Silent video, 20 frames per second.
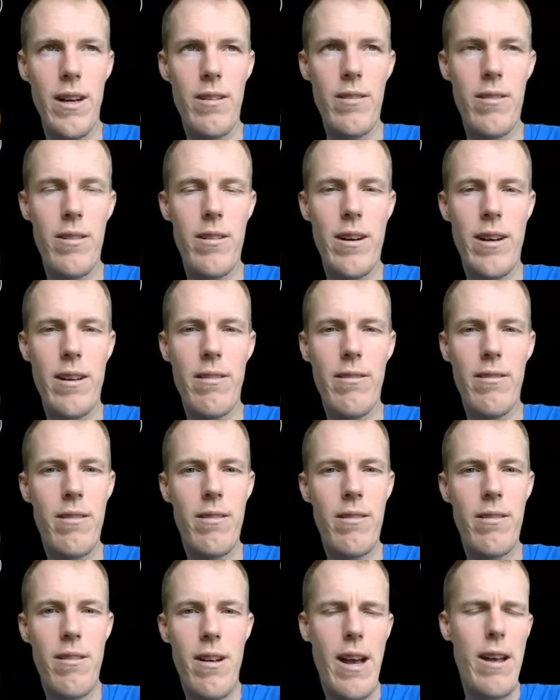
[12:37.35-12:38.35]
I don't know.
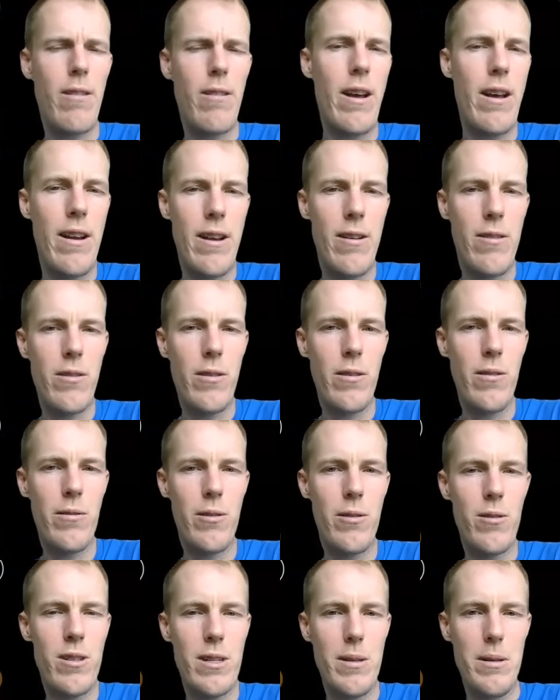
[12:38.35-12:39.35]
I don't know
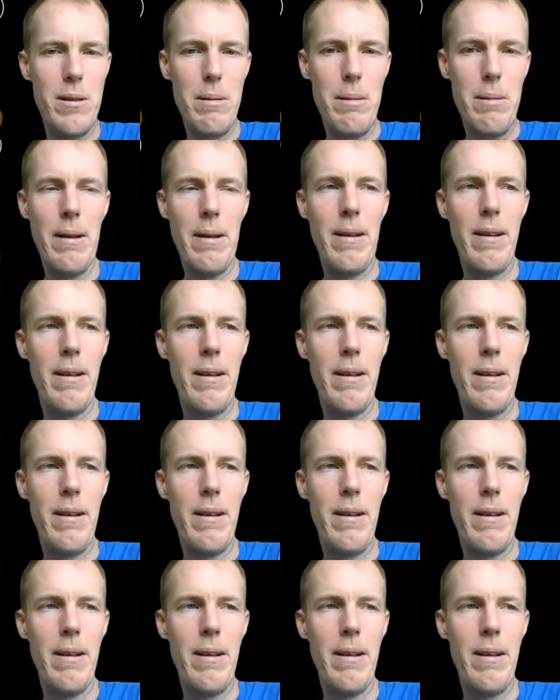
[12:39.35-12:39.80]
if there's any